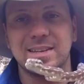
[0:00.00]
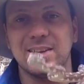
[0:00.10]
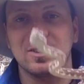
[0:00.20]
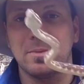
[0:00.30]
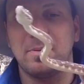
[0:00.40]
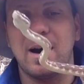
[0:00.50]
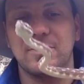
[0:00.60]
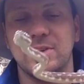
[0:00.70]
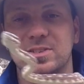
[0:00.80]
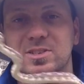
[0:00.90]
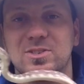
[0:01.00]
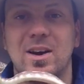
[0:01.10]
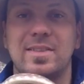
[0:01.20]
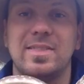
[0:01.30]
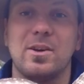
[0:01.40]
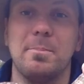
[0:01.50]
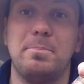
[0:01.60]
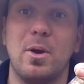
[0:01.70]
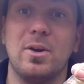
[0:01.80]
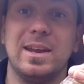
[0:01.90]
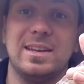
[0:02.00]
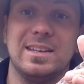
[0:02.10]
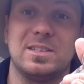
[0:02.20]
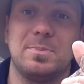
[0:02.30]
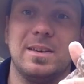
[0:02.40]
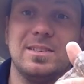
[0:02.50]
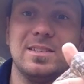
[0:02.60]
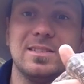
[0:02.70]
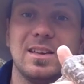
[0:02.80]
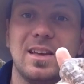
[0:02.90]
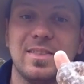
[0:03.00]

teeth on a python is a sign that they're a bird-eating species.